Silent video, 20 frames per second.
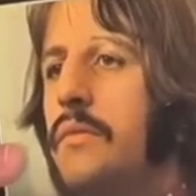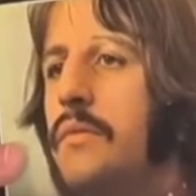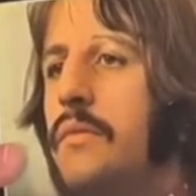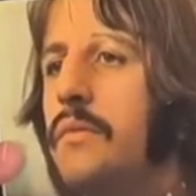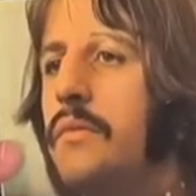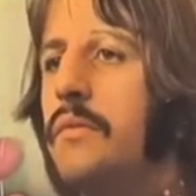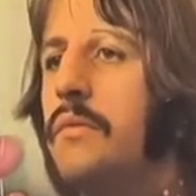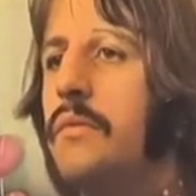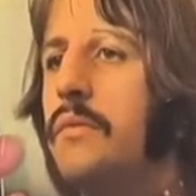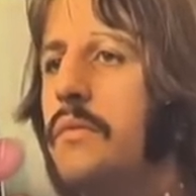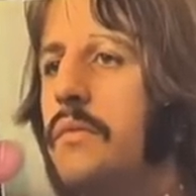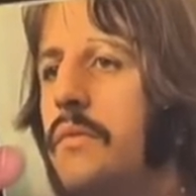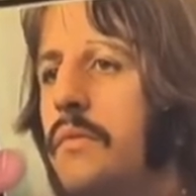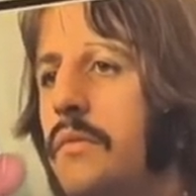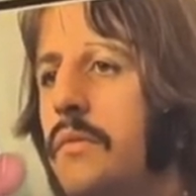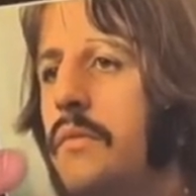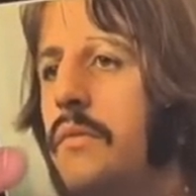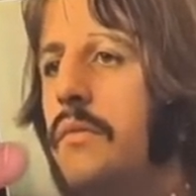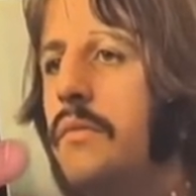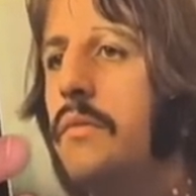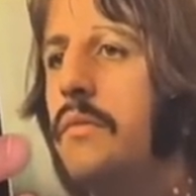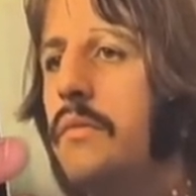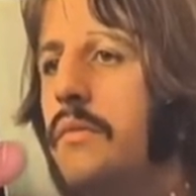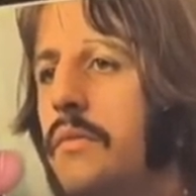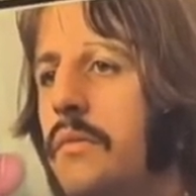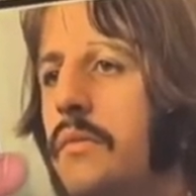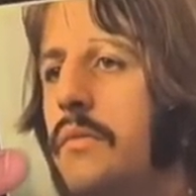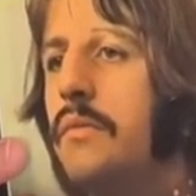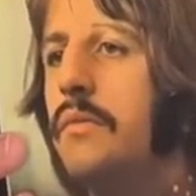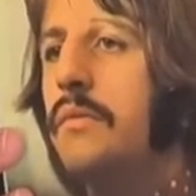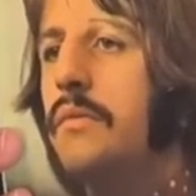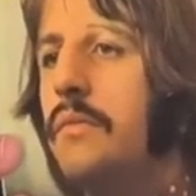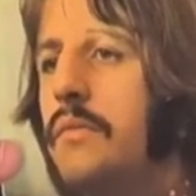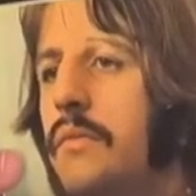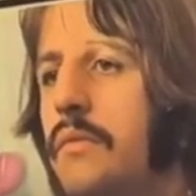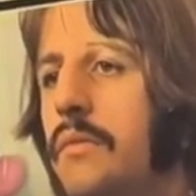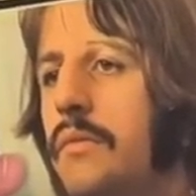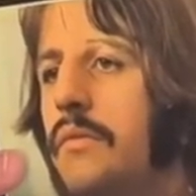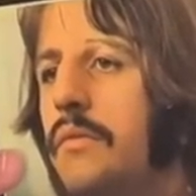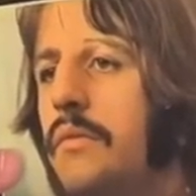
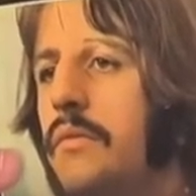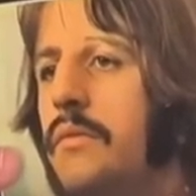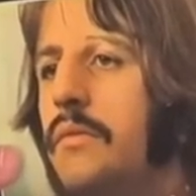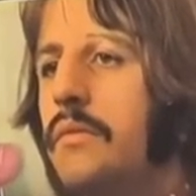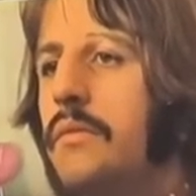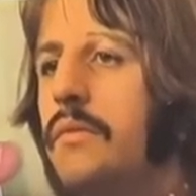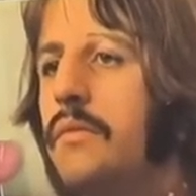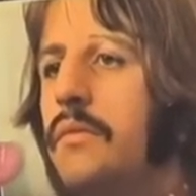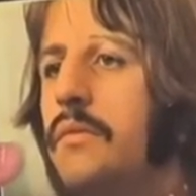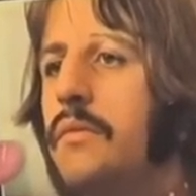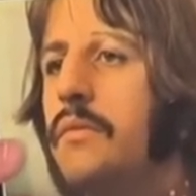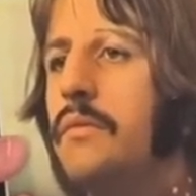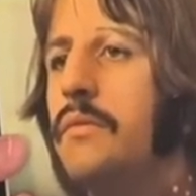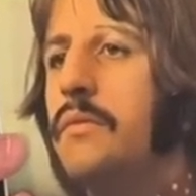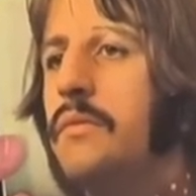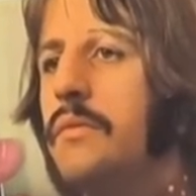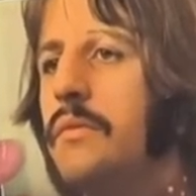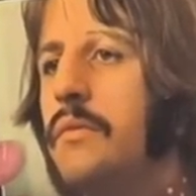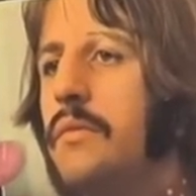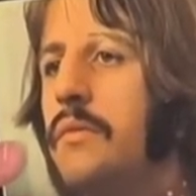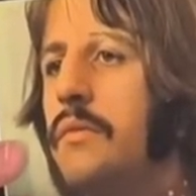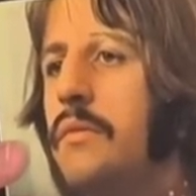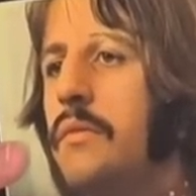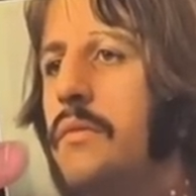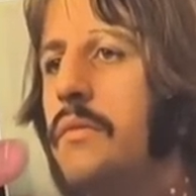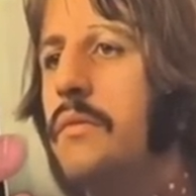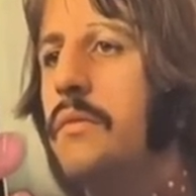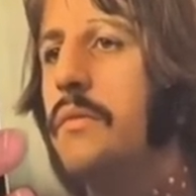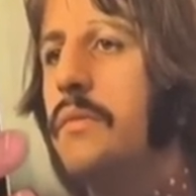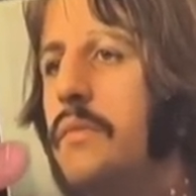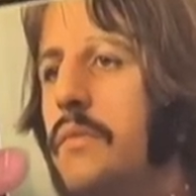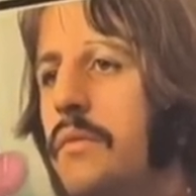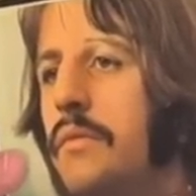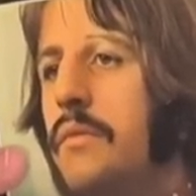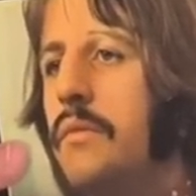The person shown says nothing.